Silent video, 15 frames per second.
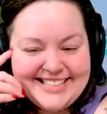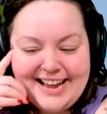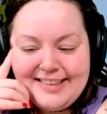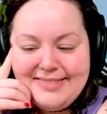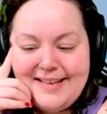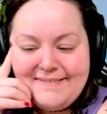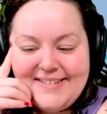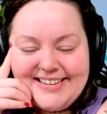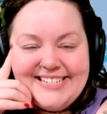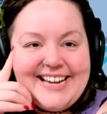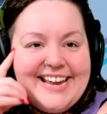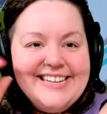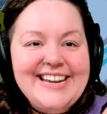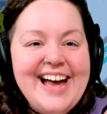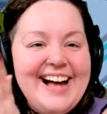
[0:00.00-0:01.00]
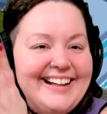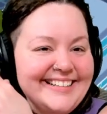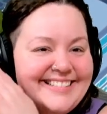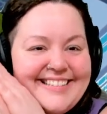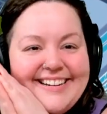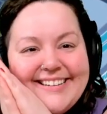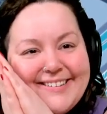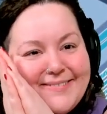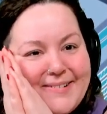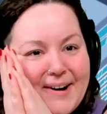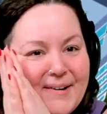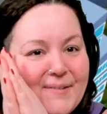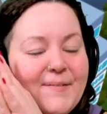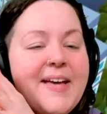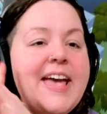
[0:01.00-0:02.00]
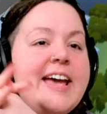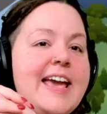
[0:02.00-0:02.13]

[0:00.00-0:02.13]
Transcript: I love it, Chantal. There you go.